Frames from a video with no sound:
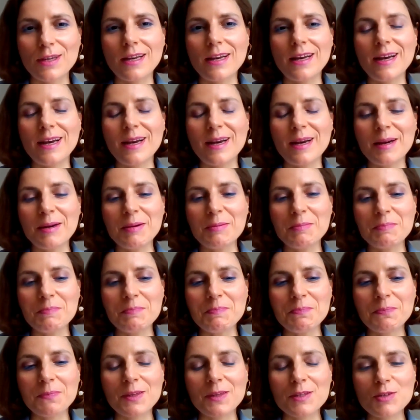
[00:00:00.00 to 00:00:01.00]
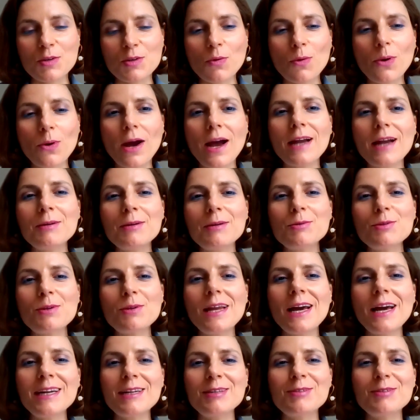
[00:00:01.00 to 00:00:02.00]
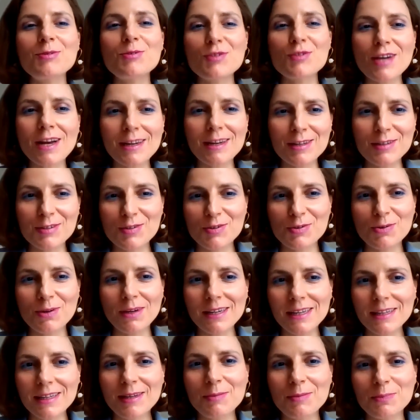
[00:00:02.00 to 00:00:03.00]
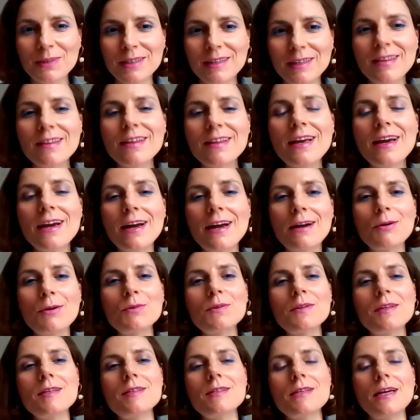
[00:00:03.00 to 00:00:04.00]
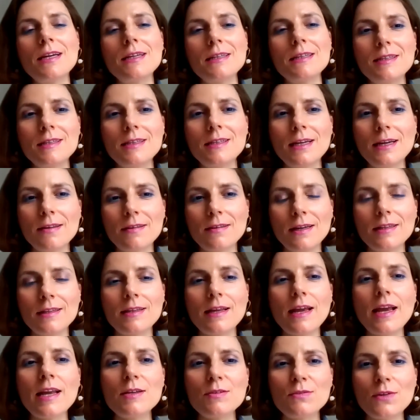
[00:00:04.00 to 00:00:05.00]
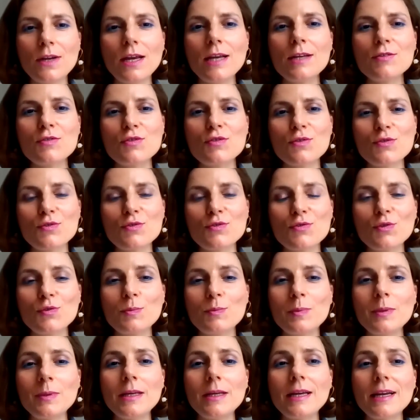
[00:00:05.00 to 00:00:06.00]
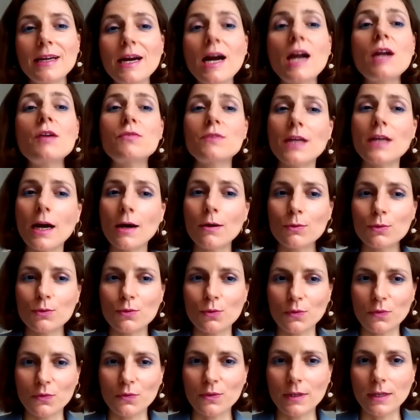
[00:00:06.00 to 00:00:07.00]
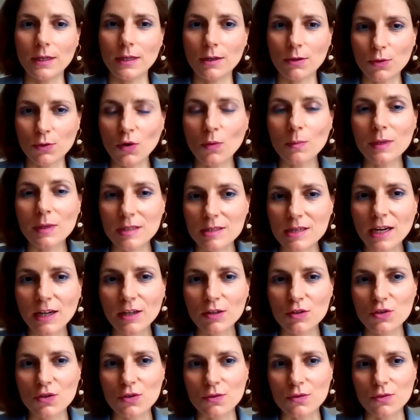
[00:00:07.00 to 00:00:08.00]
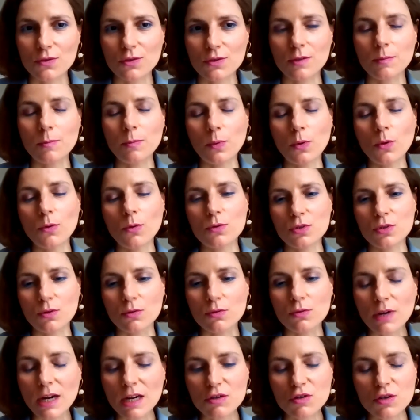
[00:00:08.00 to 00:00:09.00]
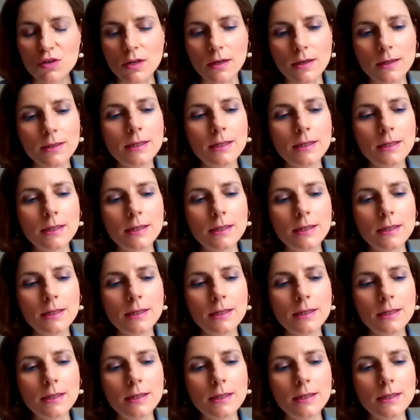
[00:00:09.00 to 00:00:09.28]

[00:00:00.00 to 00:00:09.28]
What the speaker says: So I would like to challenge you a little bit there on this idea that aviation should be carved out of the economic sanctions imposed on Russia.